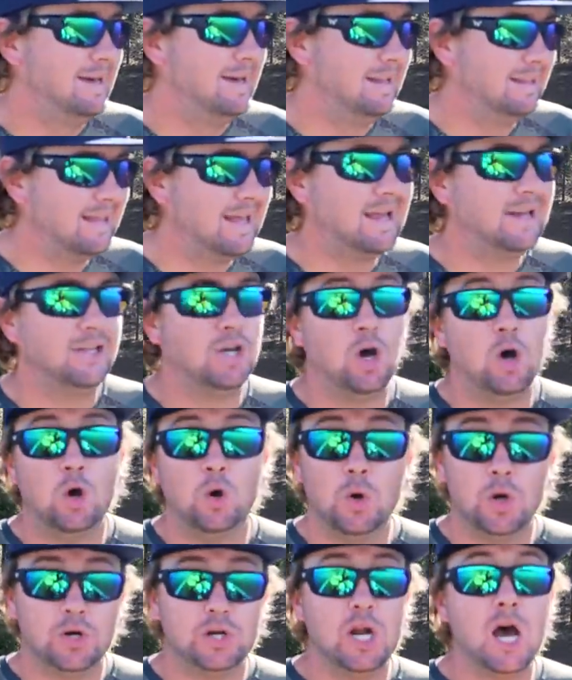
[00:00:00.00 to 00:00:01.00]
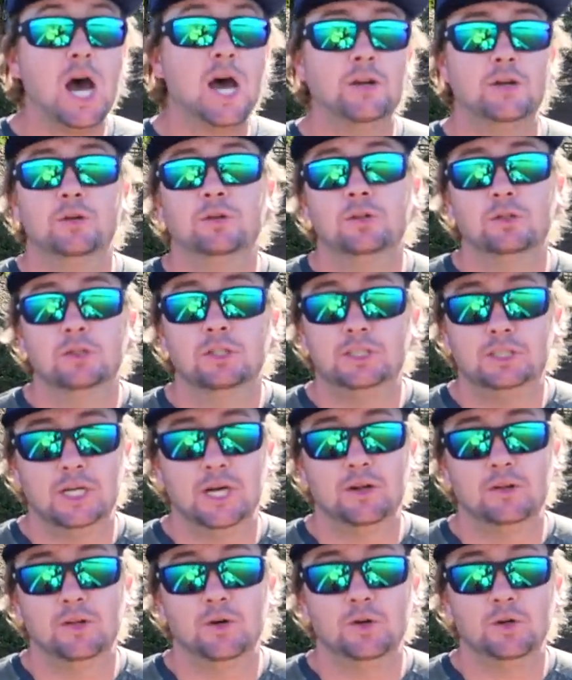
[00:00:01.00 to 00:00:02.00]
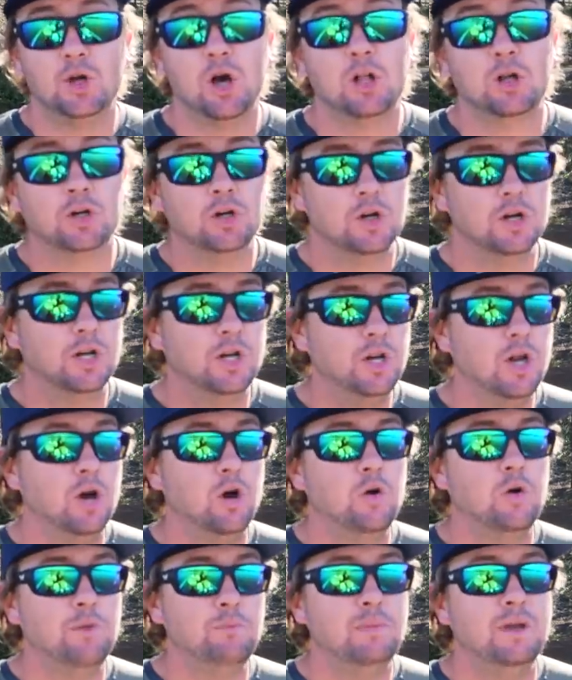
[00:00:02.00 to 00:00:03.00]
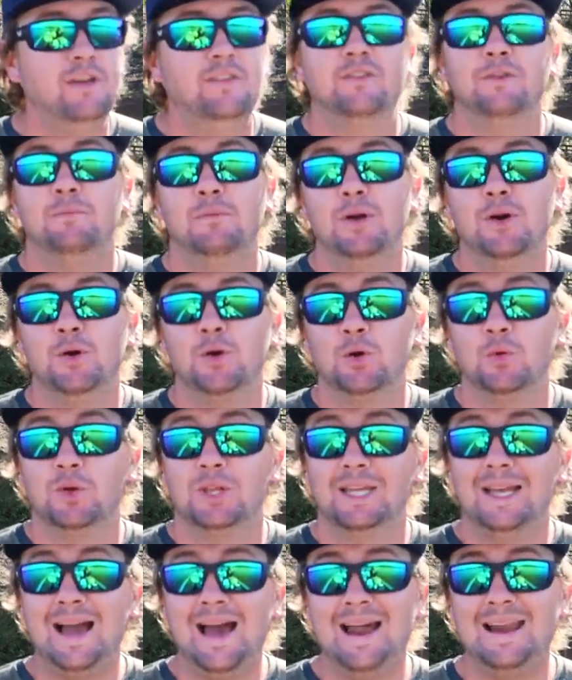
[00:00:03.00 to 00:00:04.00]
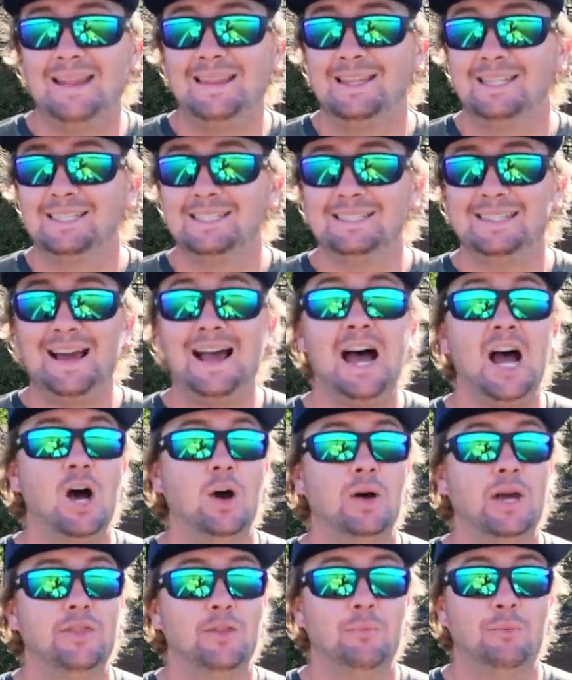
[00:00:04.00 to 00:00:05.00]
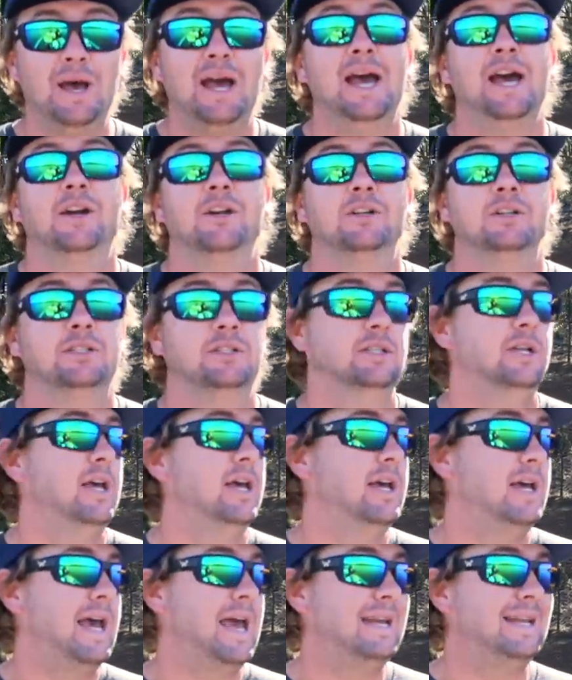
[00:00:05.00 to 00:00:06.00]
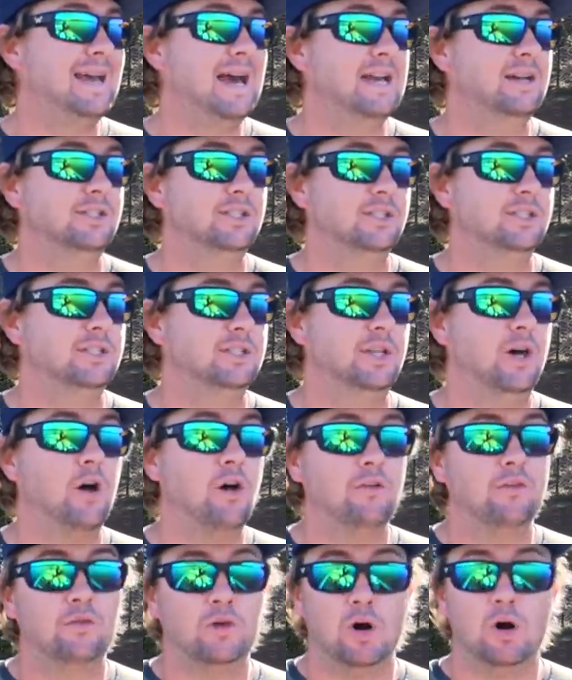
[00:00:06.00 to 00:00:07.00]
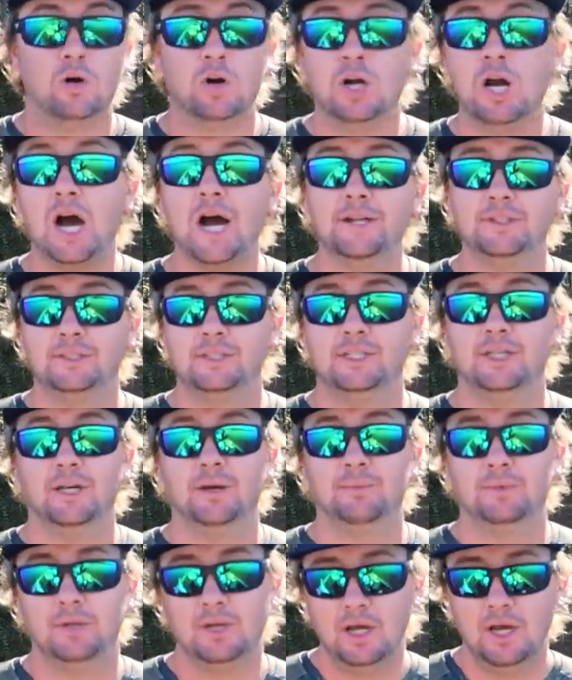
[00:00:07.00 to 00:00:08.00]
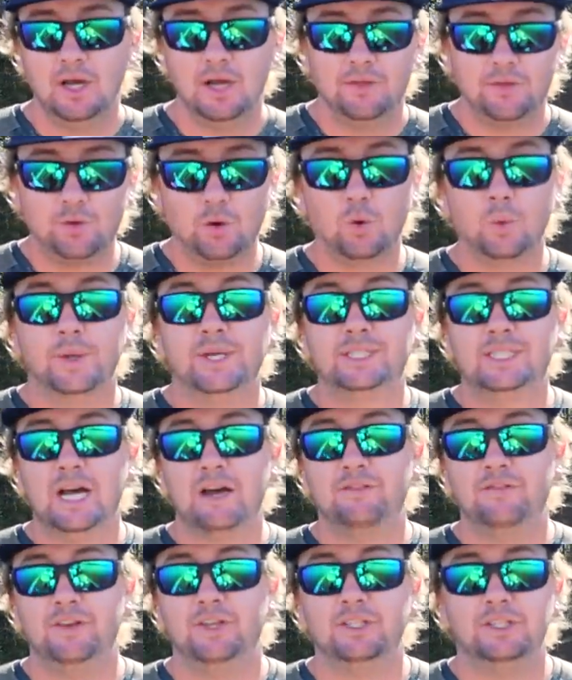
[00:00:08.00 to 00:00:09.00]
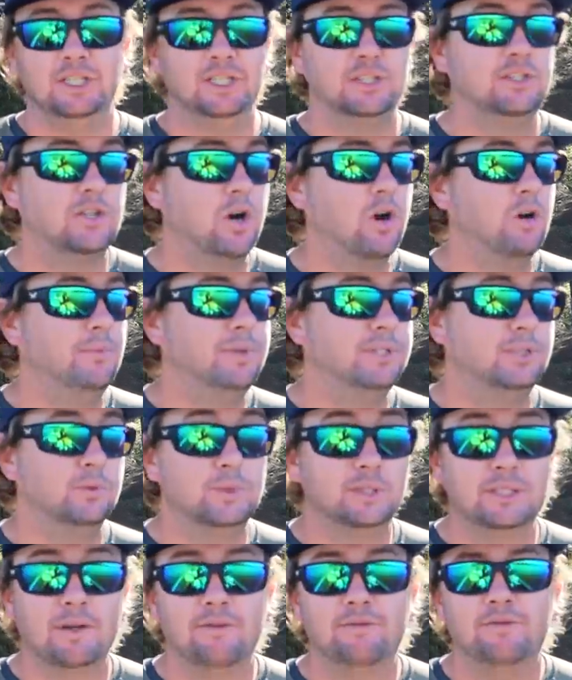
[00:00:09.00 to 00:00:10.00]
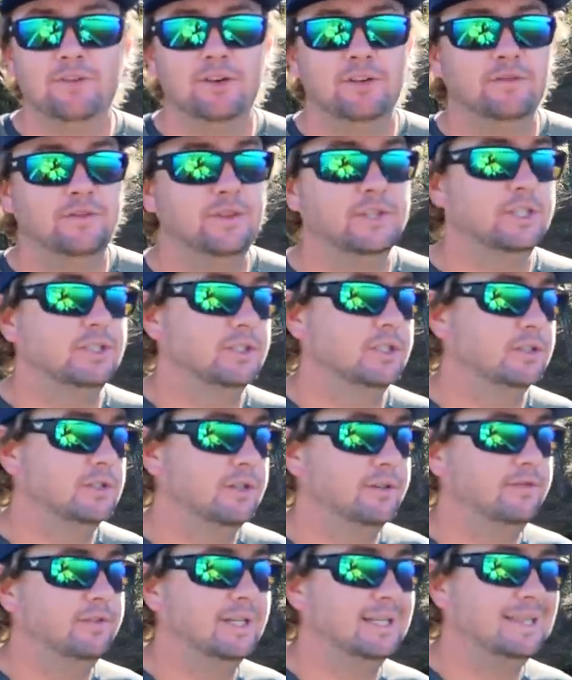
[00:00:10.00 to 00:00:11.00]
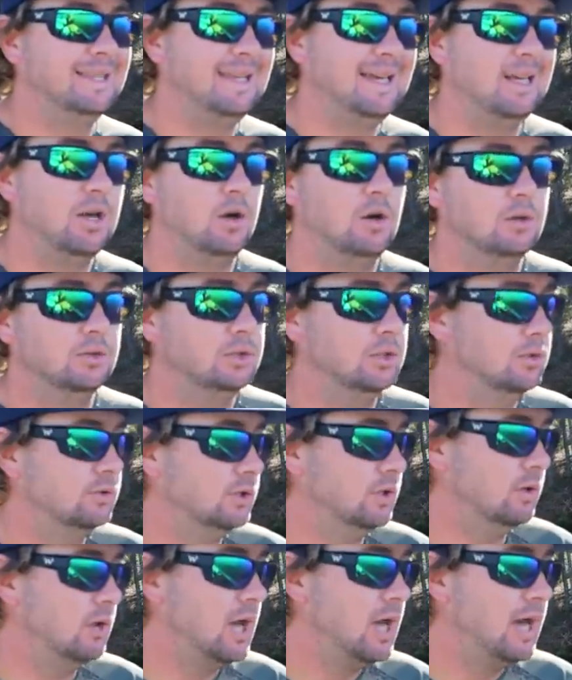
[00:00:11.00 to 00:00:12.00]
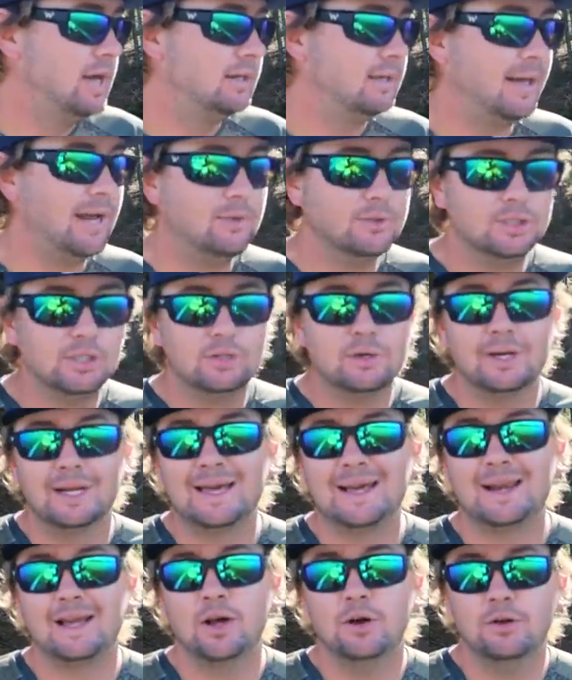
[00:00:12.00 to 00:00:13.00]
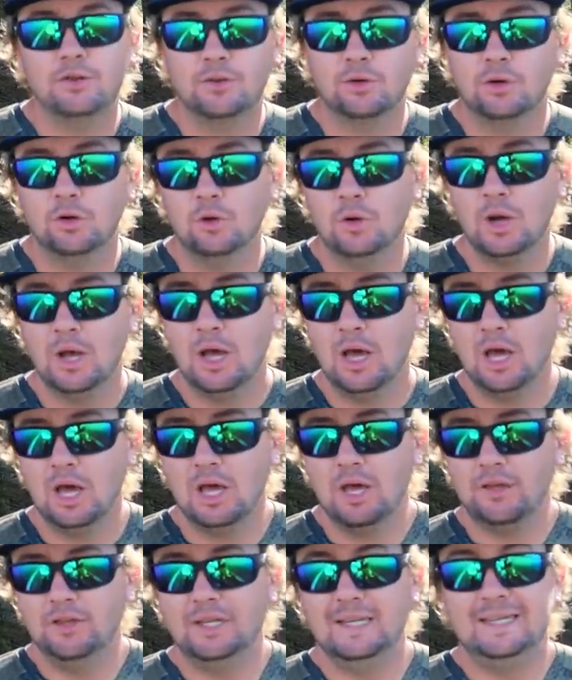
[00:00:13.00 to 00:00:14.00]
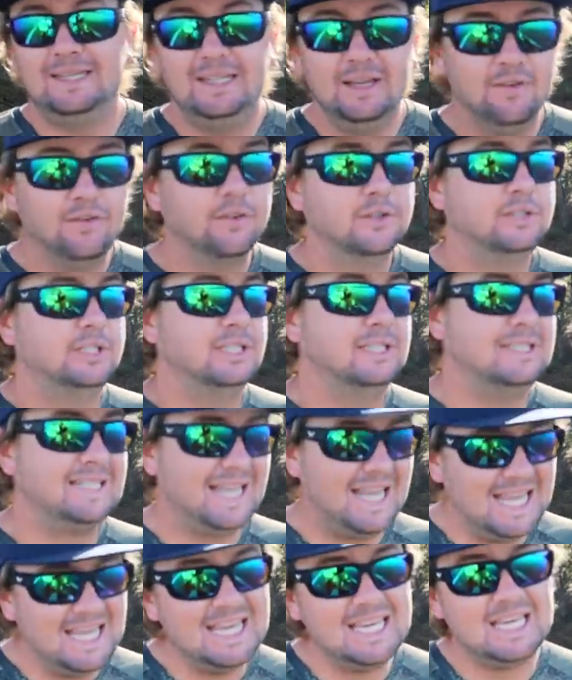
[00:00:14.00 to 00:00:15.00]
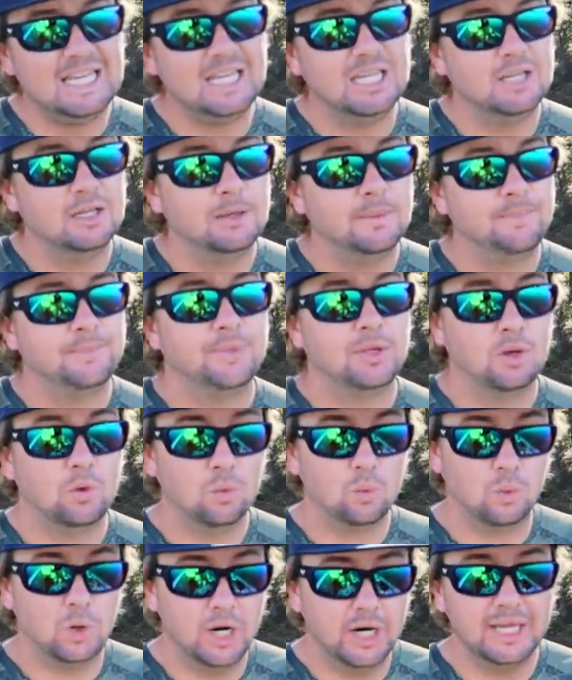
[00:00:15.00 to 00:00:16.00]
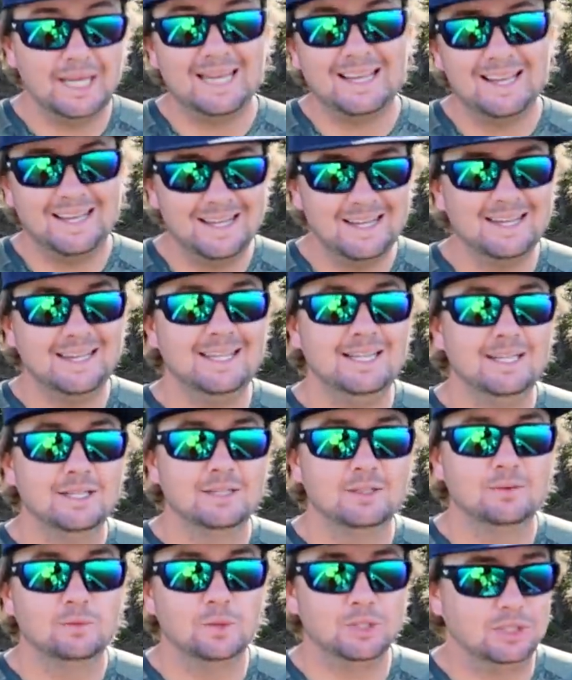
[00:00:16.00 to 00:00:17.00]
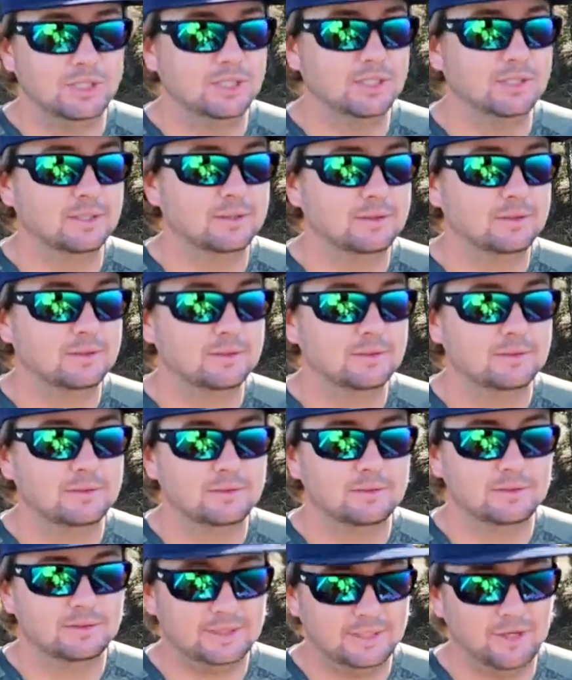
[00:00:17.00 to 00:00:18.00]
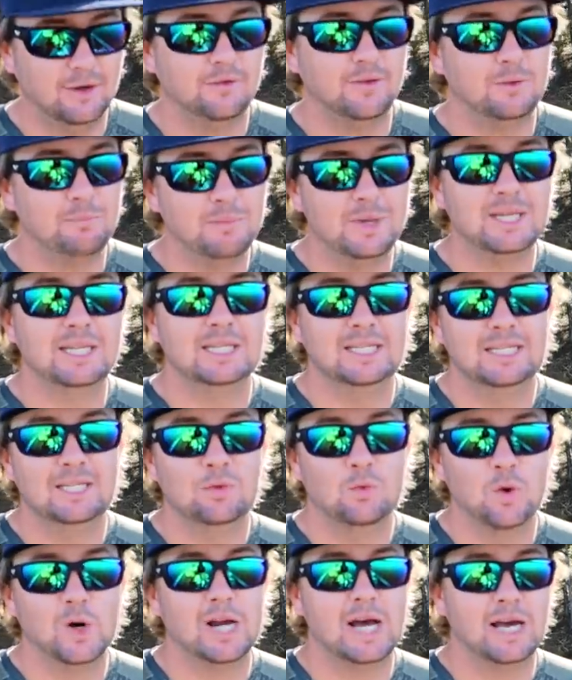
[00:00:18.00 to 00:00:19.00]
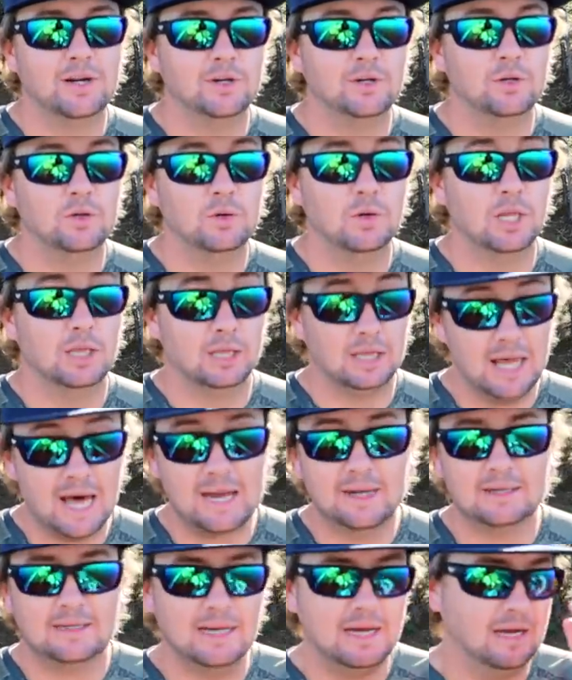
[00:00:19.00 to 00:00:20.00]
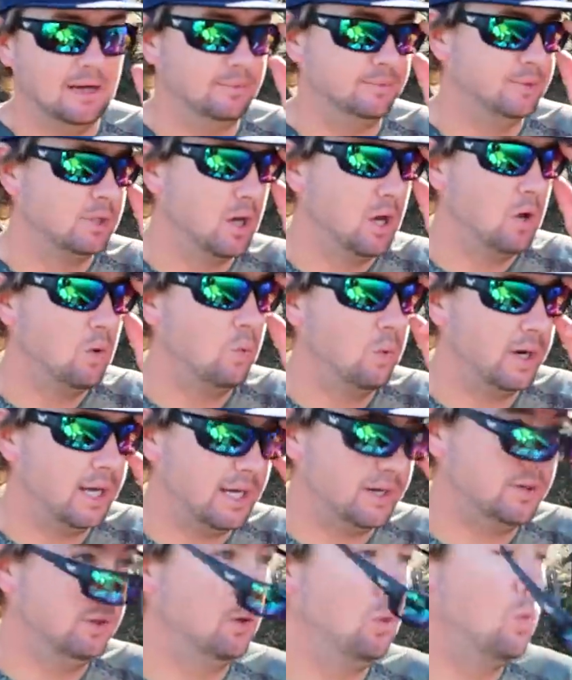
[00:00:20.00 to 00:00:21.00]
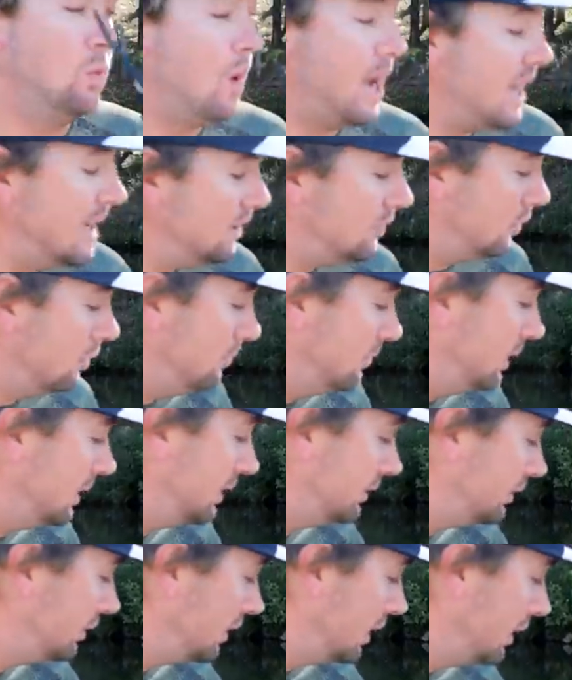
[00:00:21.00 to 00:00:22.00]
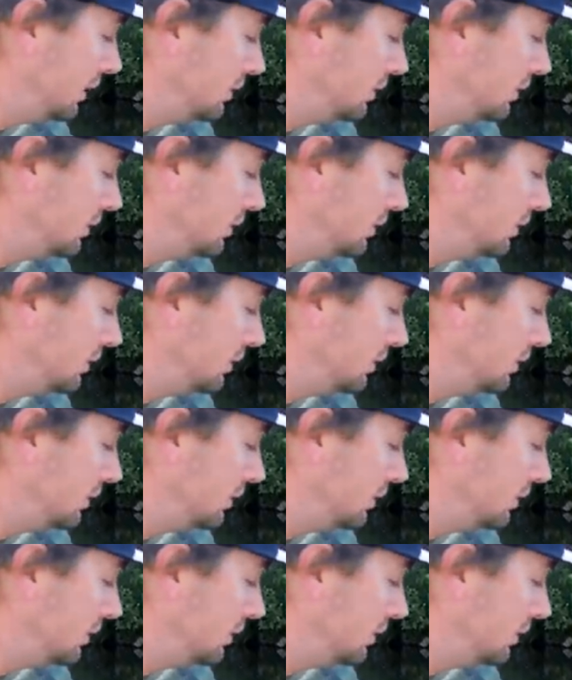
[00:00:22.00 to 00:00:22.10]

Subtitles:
A lot of y'all who are not new to the channel, though, y'all are going to know and be familiar with kind of the style and the patterns and kind of just the overall concept through which I fish these tournaments and which I'm fun fishing and stuff like that also. So today we're just going to kind of go through the differences in running and gunning, which is self-admittedly what I do a lot of times, what I do way too much.